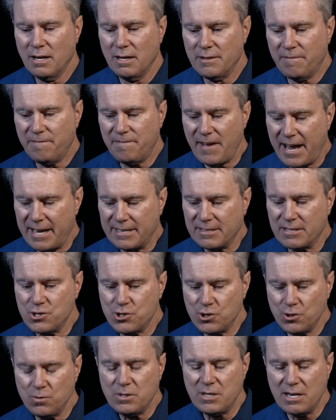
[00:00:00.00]
The fact
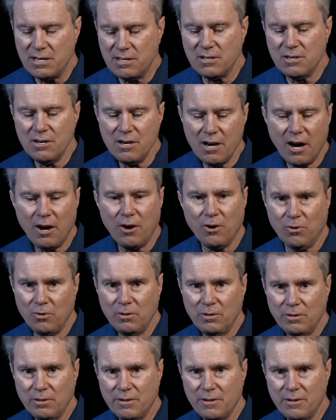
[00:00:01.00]
that you didn't
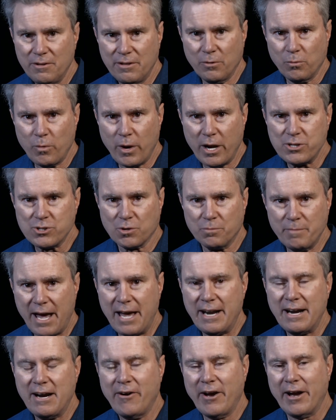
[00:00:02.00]
know that Rachel
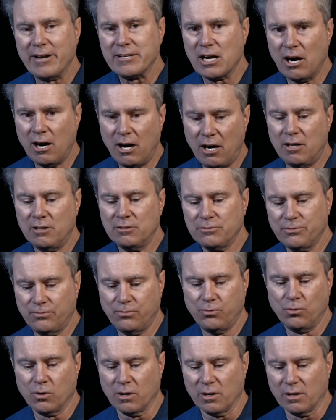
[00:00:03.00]
Maddow had called
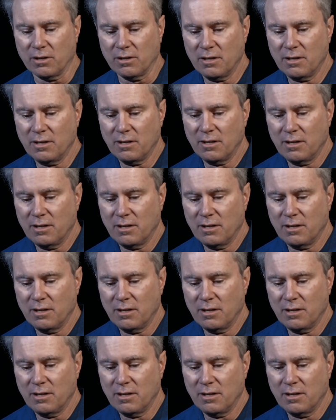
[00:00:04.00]
for